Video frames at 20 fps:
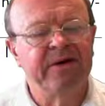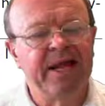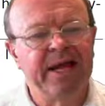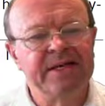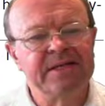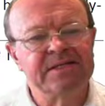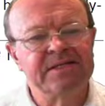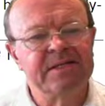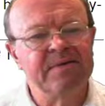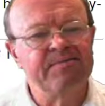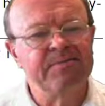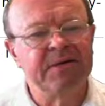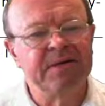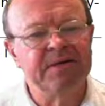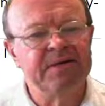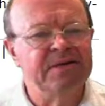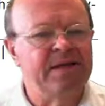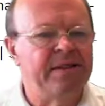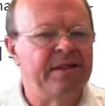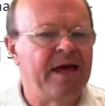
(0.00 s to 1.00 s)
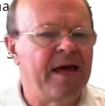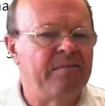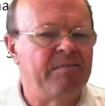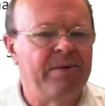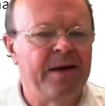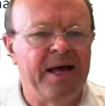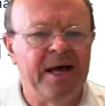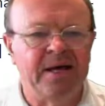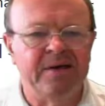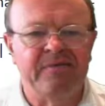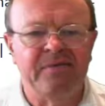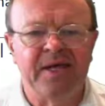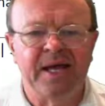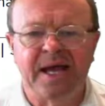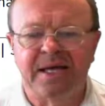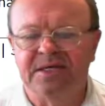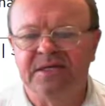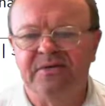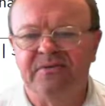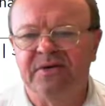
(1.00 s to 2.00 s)
relate simply to that part of the
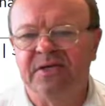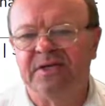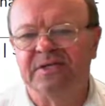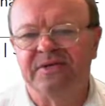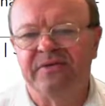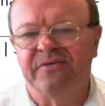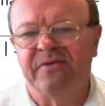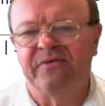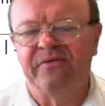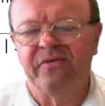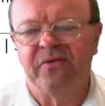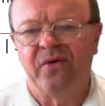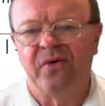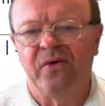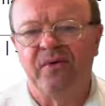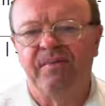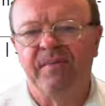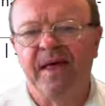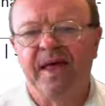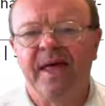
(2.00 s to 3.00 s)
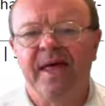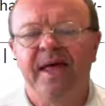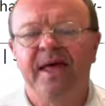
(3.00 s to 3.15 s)
activities of the firm